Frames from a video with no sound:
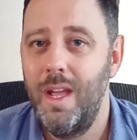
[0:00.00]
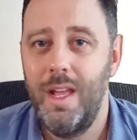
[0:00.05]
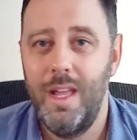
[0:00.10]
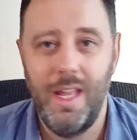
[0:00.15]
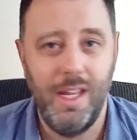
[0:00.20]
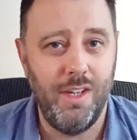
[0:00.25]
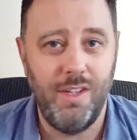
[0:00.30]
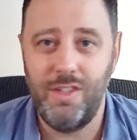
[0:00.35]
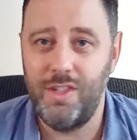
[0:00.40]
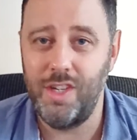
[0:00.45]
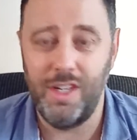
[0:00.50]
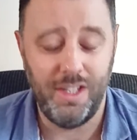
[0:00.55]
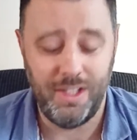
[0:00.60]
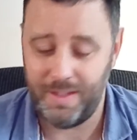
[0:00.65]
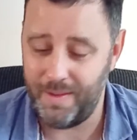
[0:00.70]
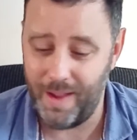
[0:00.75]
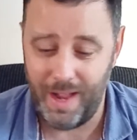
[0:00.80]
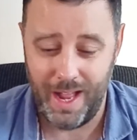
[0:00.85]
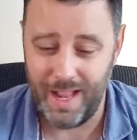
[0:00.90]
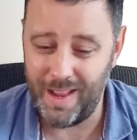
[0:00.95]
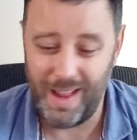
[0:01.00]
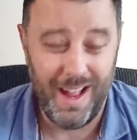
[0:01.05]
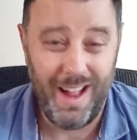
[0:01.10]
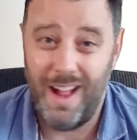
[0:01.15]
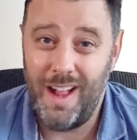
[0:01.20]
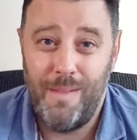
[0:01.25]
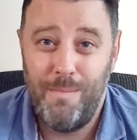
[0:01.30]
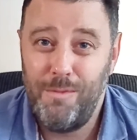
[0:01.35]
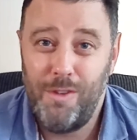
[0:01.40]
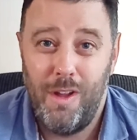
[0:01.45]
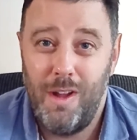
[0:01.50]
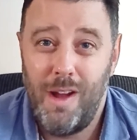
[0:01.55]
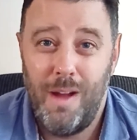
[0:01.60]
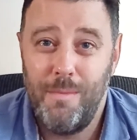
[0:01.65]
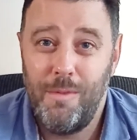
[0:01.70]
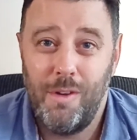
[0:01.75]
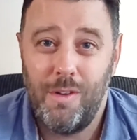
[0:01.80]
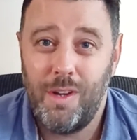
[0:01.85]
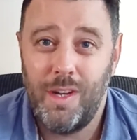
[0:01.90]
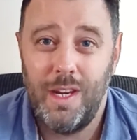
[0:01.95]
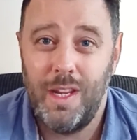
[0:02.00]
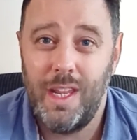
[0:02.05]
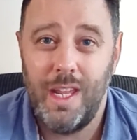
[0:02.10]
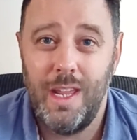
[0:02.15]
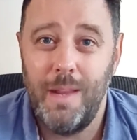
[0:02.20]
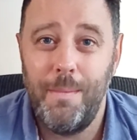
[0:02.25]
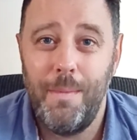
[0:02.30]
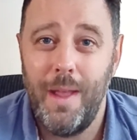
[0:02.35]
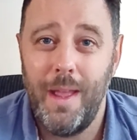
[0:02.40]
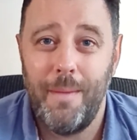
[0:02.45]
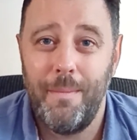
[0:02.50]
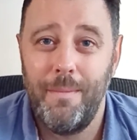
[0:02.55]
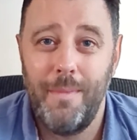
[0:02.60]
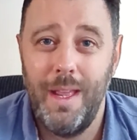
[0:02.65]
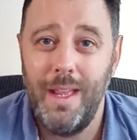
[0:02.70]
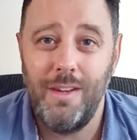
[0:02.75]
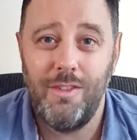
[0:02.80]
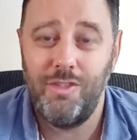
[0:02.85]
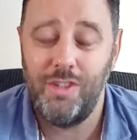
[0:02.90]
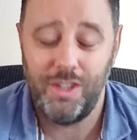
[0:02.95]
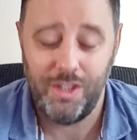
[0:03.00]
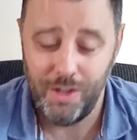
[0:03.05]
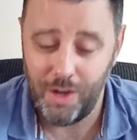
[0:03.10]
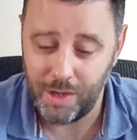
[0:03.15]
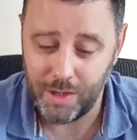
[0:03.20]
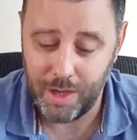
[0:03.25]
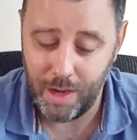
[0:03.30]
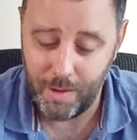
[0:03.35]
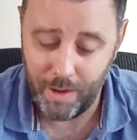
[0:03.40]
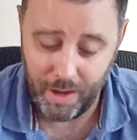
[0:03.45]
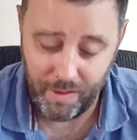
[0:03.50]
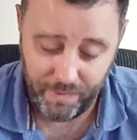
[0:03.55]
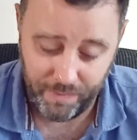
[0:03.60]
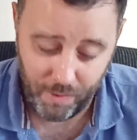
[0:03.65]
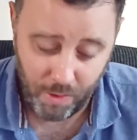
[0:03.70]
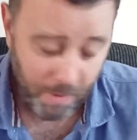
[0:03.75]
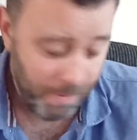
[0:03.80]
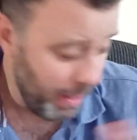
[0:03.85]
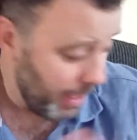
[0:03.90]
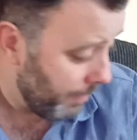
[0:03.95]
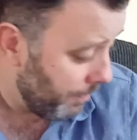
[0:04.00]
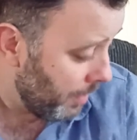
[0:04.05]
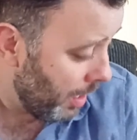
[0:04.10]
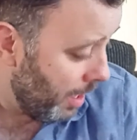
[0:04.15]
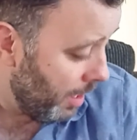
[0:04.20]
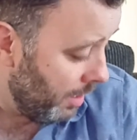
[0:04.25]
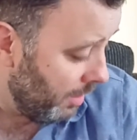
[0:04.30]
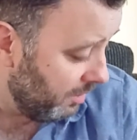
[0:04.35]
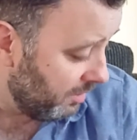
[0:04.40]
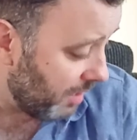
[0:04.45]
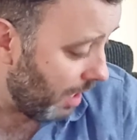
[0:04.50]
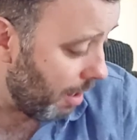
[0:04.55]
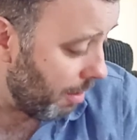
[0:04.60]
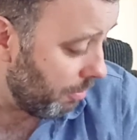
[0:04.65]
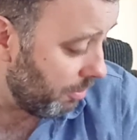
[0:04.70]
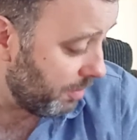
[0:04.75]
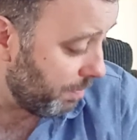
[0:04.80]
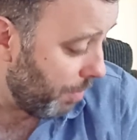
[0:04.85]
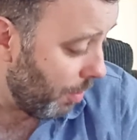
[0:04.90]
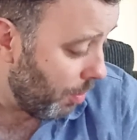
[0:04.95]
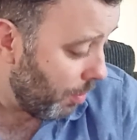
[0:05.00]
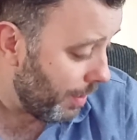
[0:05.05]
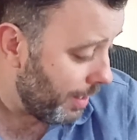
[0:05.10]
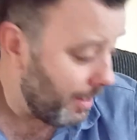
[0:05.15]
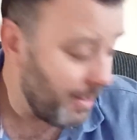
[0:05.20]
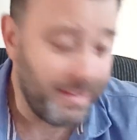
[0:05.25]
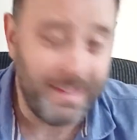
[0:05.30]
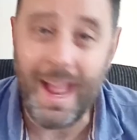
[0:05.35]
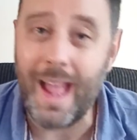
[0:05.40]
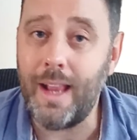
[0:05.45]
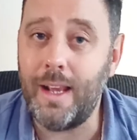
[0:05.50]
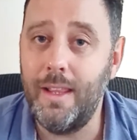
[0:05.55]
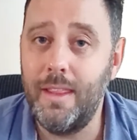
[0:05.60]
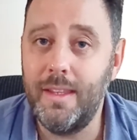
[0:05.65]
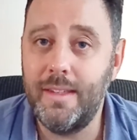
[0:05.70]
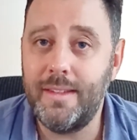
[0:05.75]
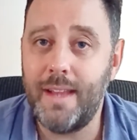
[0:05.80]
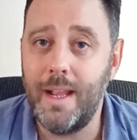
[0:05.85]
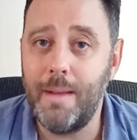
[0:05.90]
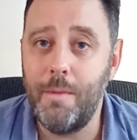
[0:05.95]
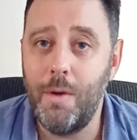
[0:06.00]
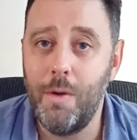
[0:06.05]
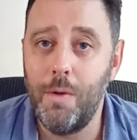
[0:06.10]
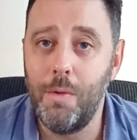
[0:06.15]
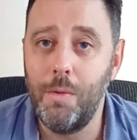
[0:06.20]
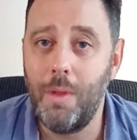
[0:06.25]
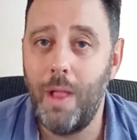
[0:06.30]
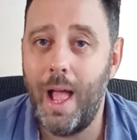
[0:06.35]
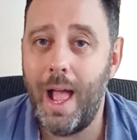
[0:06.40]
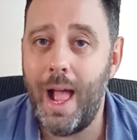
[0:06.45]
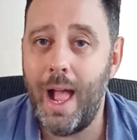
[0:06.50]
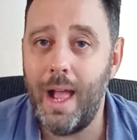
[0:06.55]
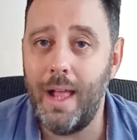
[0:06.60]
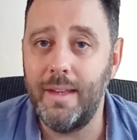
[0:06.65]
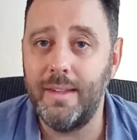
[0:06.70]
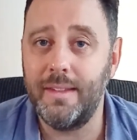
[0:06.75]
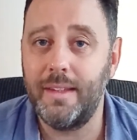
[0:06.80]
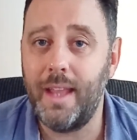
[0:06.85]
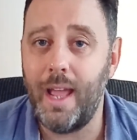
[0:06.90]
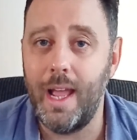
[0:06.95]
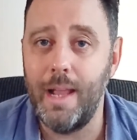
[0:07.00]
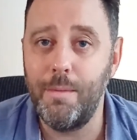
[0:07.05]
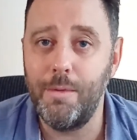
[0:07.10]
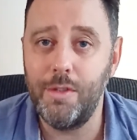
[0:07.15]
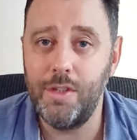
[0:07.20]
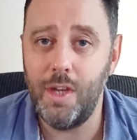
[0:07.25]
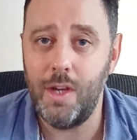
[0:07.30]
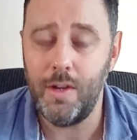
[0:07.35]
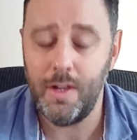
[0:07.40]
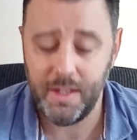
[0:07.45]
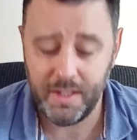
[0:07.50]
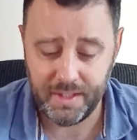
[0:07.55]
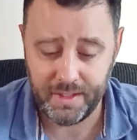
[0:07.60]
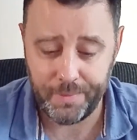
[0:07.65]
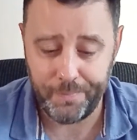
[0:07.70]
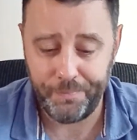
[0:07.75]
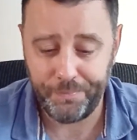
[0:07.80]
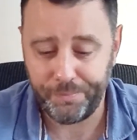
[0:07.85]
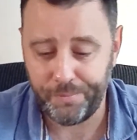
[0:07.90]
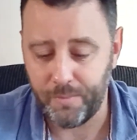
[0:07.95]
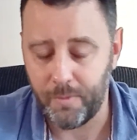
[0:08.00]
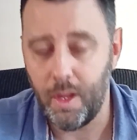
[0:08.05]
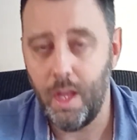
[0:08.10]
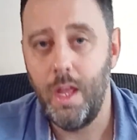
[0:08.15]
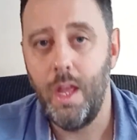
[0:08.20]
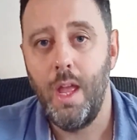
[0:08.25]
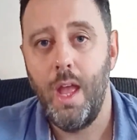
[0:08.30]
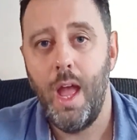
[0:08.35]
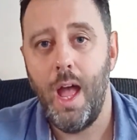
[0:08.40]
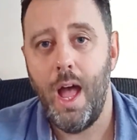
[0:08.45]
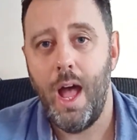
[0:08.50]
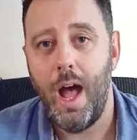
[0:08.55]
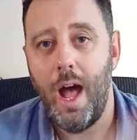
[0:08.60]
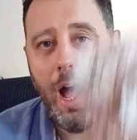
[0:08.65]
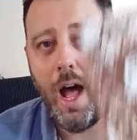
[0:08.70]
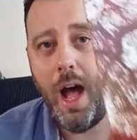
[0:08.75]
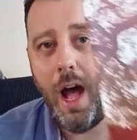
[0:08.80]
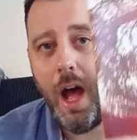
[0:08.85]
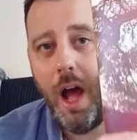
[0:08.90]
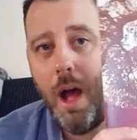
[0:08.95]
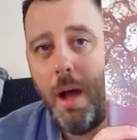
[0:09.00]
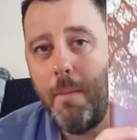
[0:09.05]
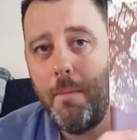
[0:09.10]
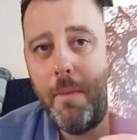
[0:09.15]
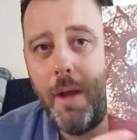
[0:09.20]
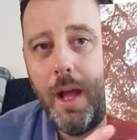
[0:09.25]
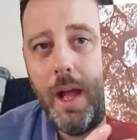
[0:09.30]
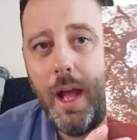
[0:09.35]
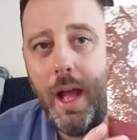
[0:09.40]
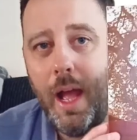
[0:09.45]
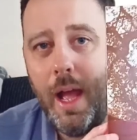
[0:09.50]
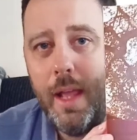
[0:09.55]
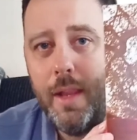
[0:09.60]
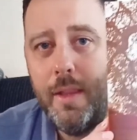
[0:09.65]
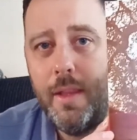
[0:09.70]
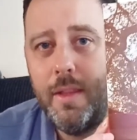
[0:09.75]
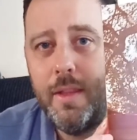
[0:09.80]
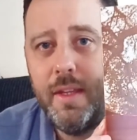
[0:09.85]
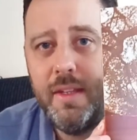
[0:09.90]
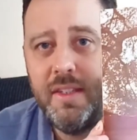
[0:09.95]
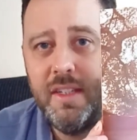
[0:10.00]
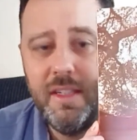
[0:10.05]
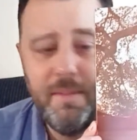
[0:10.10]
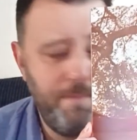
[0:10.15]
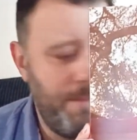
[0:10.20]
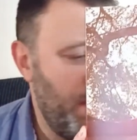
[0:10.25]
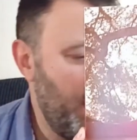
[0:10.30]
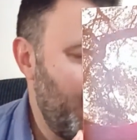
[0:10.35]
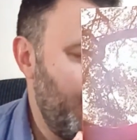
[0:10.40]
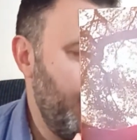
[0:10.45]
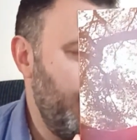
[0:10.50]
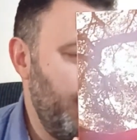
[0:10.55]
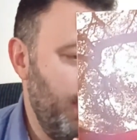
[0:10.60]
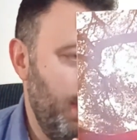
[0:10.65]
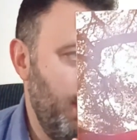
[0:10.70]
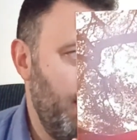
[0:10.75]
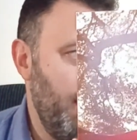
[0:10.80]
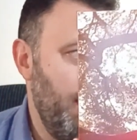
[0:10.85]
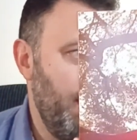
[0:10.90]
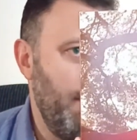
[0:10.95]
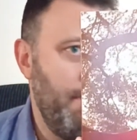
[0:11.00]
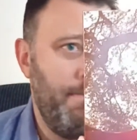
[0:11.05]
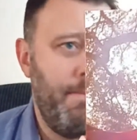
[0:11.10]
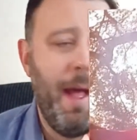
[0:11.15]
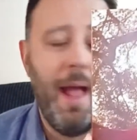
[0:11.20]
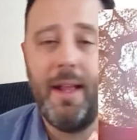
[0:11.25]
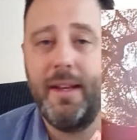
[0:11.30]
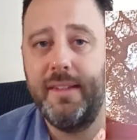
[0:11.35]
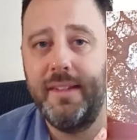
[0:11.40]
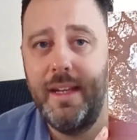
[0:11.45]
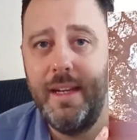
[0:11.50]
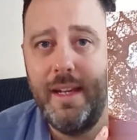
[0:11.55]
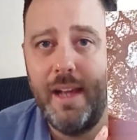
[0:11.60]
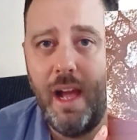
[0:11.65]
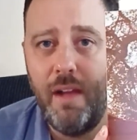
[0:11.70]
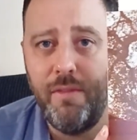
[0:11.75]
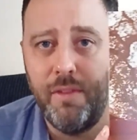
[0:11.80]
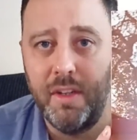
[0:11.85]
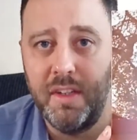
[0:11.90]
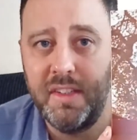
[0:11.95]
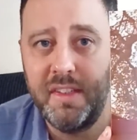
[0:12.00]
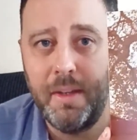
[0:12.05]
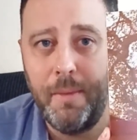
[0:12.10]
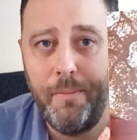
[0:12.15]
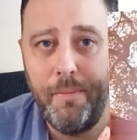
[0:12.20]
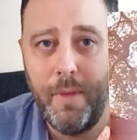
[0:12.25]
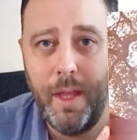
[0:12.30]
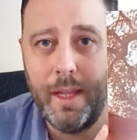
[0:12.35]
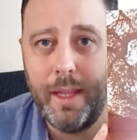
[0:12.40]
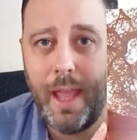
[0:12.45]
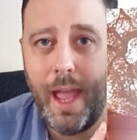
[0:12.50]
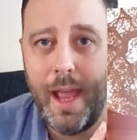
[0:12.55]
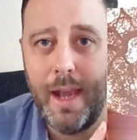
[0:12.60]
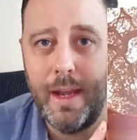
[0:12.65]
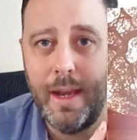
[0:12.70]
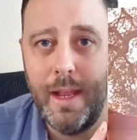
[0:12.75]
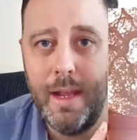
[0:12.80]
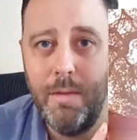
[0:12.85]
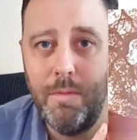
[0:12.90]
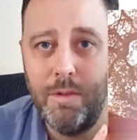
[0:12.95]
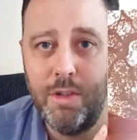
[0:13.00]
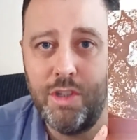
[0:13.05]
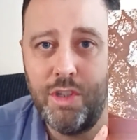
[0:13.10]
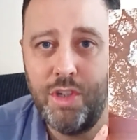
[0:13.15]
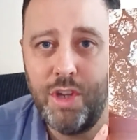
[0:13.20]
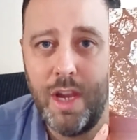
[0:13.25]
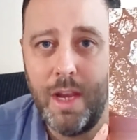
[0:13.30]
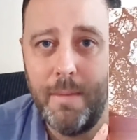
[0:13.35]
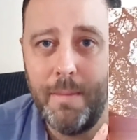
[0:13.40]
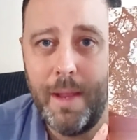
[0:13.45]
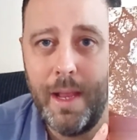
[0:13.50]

It's just I'm not going to keep it. It's just not doing it for me. So it was bought in exactly the same haul as Cable Ties, and this is by Backseat Lovers. Again, it was cheap.